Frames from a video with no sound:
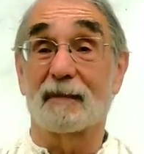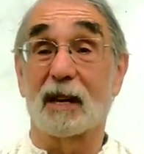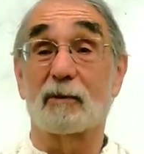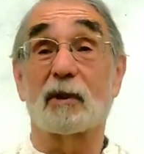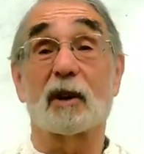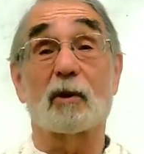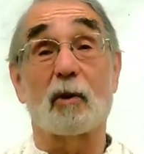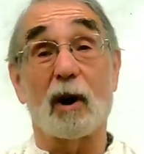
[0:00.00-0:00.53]
It
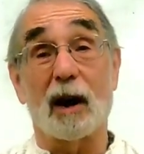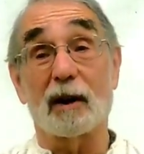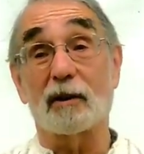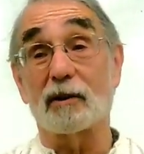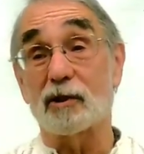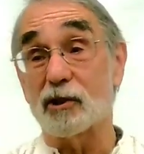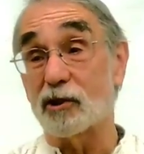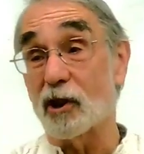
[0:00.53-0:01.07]

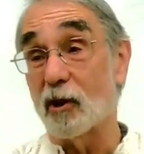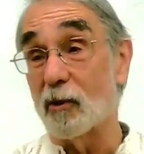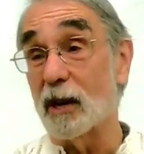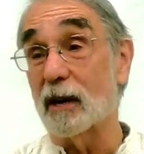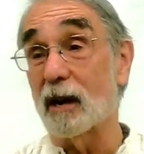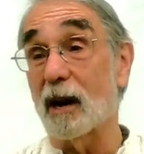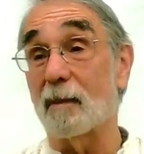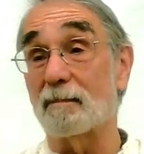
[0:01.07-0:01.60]
requires
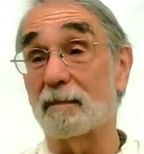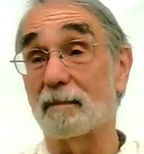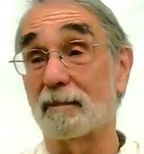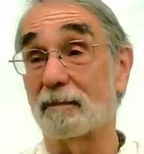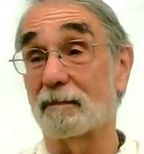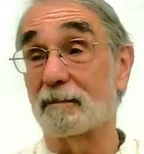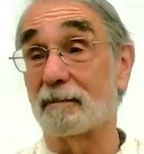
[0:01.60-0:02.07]
showing up